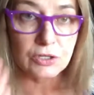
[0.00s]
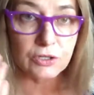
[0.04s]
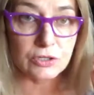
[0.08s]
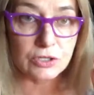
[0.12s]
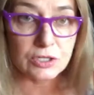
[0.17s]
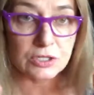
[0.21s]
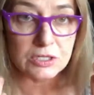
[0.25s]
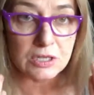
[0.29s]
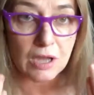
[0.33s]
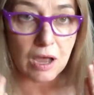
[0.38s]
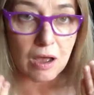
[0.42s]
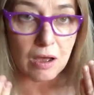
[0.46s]

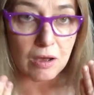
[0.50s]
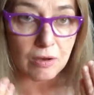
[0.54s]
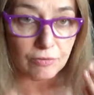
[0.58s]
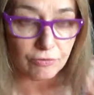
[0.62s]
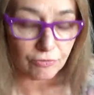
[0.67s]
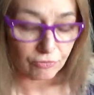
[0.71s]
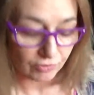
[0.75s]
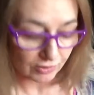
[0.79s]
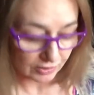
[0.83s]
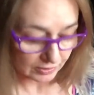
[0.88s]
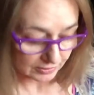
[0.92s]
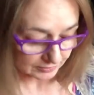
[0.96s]
yourself,
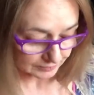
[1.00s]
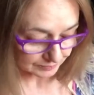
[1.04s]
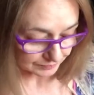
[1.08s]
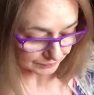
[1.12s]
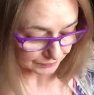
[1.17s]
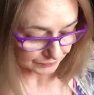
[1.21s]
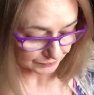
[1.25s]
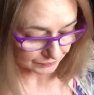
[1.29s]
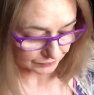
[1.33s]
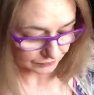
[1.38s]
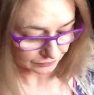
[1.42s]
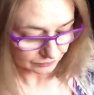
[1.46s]

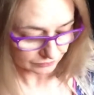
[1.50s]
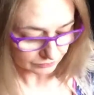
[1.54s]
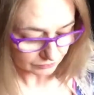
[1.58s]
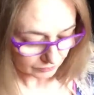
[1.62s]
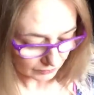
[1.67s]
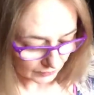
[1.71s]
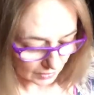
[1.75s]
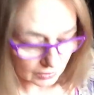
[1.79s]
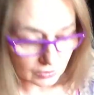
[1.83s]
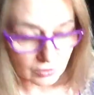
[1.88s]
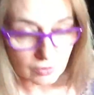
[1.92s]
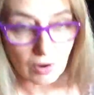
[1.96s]

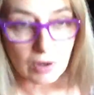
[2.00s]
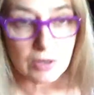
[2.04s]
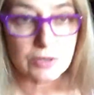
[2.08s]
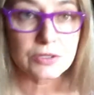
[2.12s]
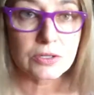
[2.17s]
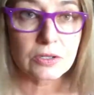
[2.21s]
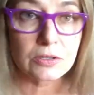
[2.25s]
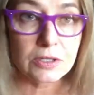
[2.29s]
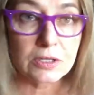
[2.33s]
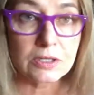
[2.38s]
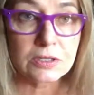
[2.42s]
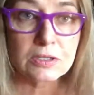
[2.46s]
you
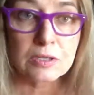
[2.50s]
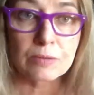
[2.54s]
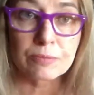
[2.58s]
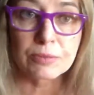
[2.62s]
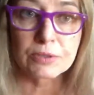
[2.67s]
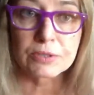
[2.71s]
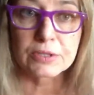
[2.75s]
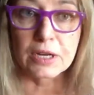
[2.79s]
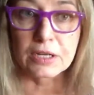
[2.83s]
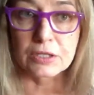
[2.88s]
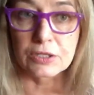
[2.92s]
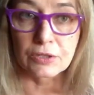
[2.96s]
also need some
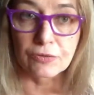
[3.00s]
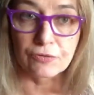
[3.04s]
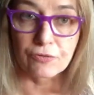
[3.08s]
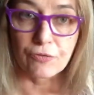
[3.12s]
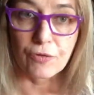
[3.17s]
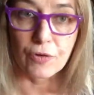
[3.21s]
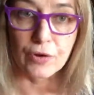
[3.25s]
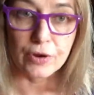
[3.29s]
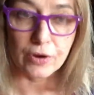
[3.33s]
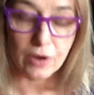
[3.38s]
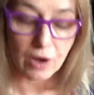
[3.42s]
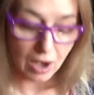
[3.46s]
protection
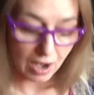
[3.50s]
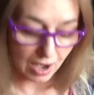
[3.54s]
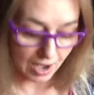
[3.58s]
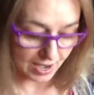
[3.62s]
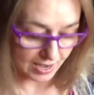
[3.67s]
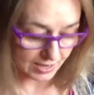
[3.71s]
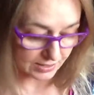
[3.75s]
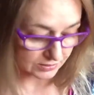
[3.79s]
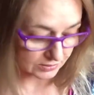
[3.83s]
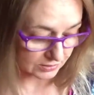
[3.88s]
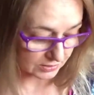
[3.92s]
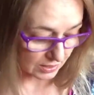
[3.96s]
for your
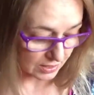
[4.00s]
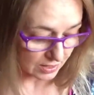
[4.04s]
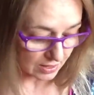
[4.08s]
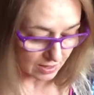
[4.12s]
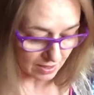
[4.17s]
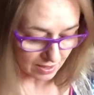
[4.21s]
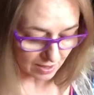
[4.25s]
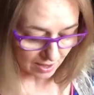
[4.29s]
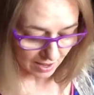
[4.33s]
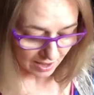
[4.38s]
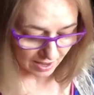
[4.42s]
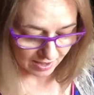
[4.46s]
eyes.
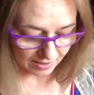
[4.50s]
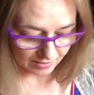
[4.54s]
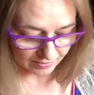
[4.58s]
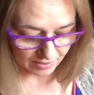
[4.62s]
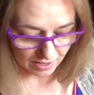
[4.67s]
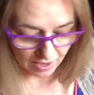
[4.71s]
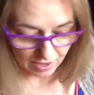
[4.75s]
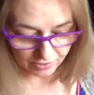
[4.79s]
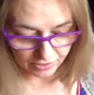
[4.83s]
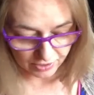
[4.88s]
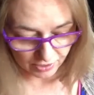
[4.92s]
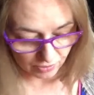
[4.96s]
And
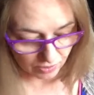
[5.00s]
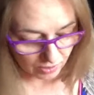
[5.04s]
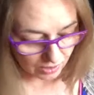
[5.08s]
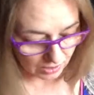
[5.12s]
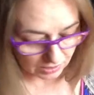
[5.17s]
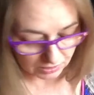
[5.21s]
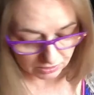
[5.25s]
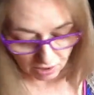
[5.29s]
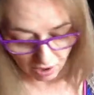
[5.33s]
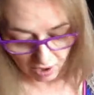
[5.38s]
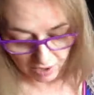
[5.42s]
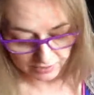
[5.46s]
there are
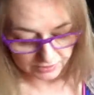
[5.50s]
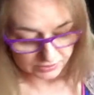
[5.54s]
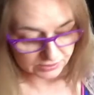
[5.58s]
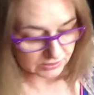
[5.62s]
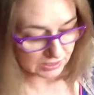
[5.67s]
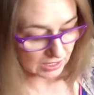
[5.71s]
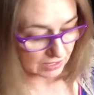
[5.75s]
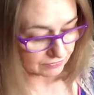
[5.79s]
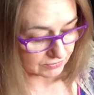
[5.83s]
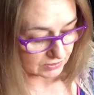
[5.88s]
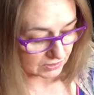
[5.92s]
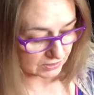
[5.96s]
a lot of
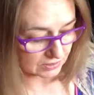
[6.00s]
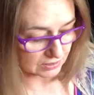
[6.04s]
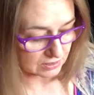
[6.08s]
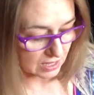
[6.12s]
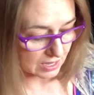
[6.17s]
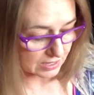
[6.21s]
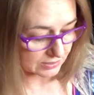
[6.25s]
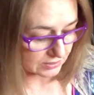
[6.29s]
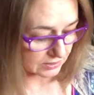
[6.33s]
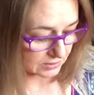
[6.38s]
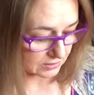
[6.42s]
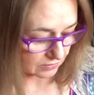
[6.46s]
safety
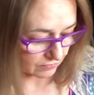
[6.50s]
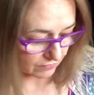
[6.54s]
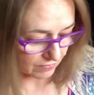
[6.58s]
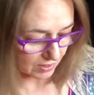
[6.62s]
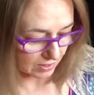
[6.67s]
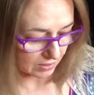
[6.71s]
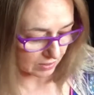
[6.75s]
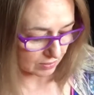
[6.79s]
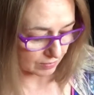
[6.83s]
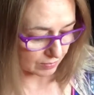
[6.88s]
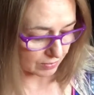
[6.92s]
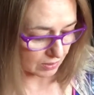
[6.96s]
glasses
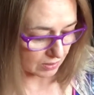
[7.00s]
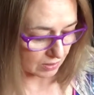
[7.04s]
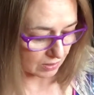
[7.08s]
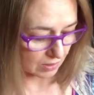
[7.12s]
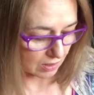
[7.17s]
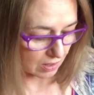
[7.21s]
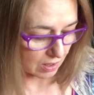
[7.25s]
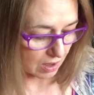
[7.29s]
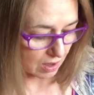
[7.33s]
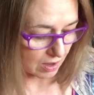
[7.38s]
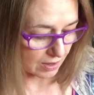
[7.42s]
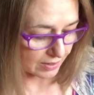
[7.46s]

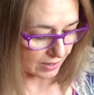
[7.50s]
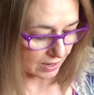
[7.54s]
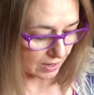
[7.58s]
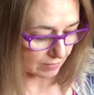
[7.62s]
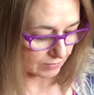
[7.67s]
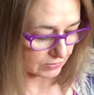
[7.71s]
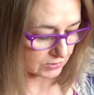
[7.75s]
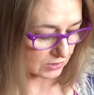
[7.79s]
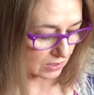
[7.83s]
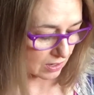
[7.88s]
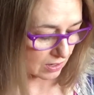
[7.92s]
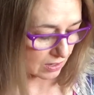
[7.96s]
available on
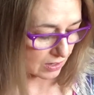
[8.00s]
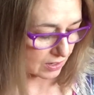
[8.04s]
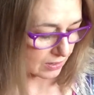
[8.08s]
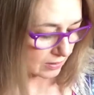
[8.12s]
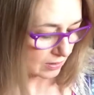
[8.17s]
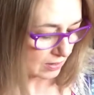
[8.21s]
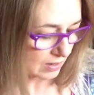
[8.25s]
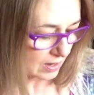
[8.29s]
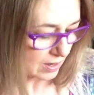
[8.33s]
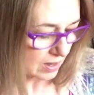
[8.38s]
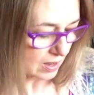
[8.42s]
Amazon.